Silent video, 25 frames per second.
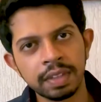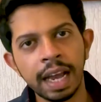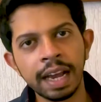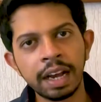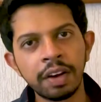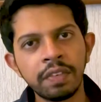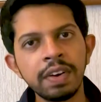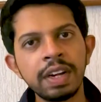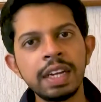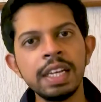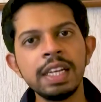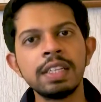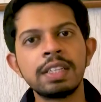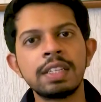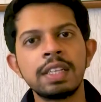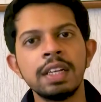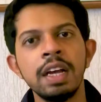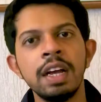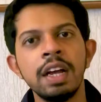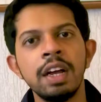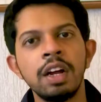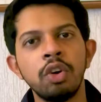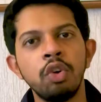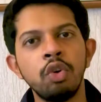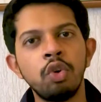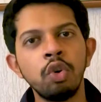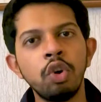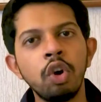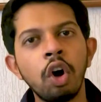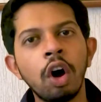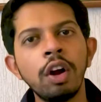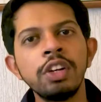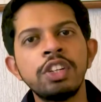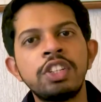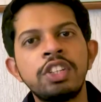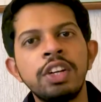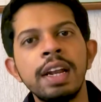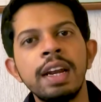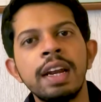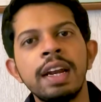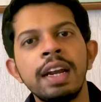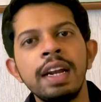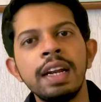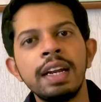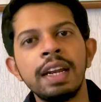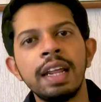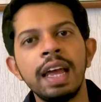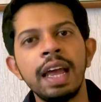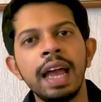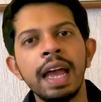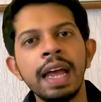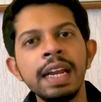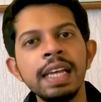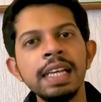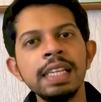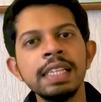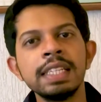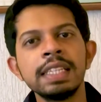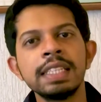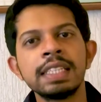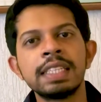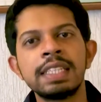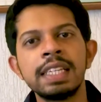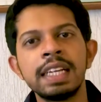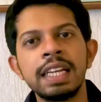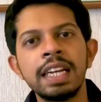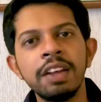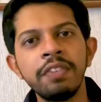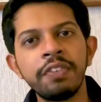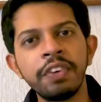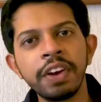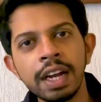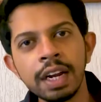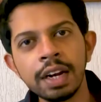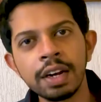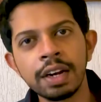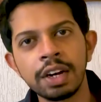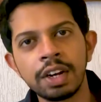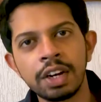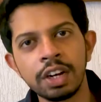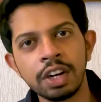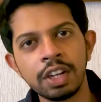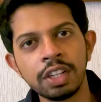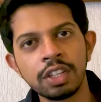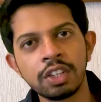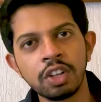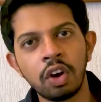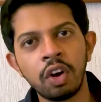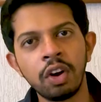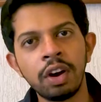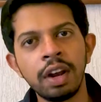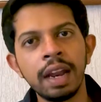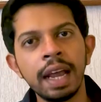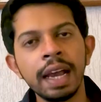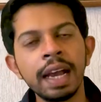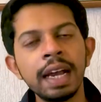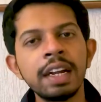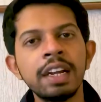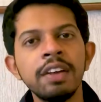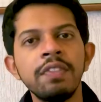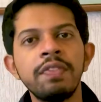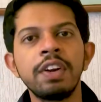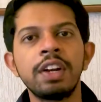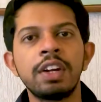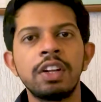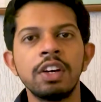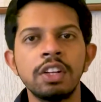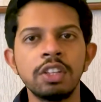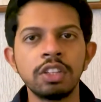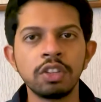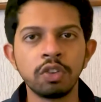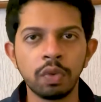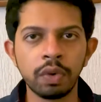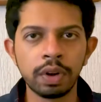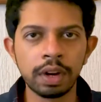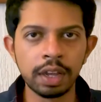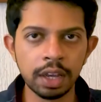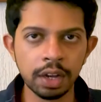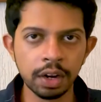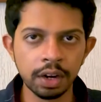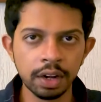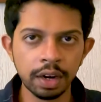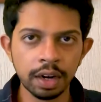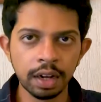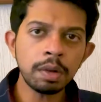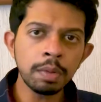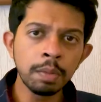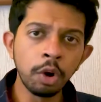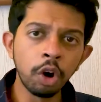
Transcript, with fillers: equities do not generate any significant returns or negative returns over a year.